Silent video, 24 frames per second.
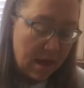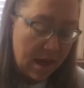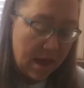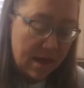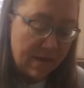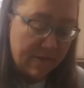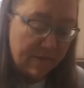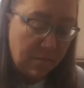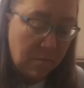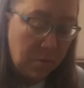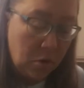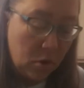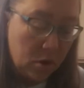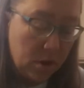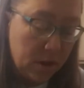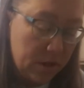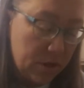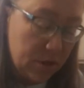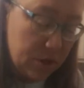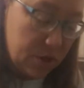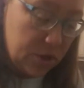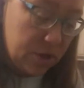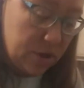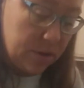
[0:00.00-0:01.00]
I have
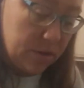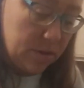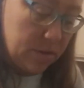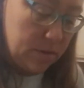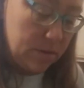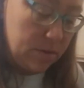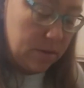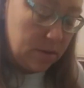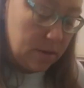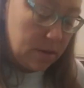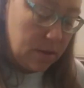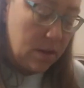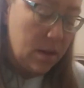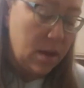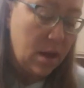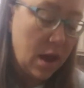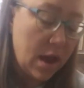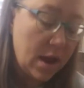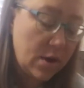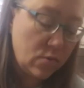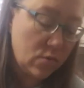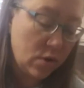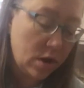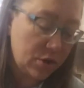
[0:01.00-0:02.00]
Polish
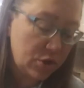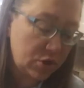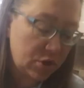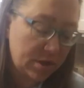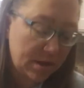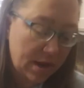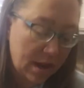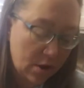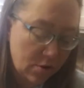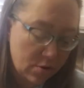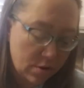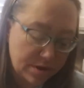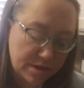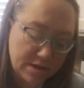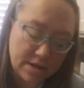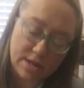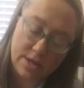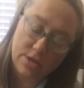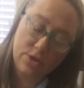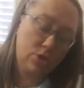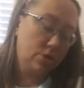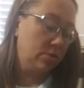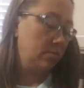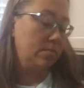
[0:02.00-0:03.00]
and Russian
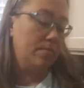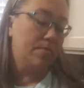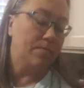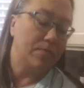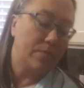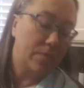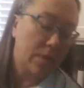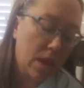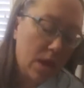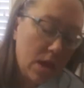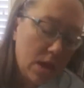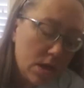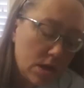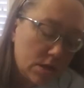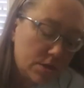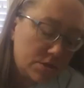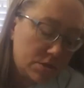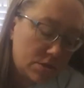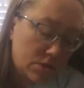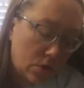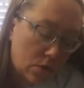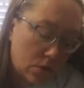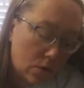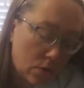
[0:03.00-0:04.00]
heritage.
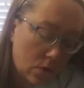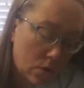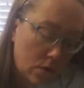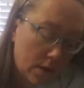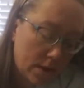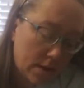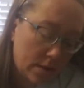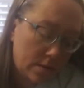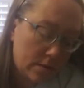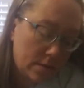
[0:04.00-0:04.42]
So.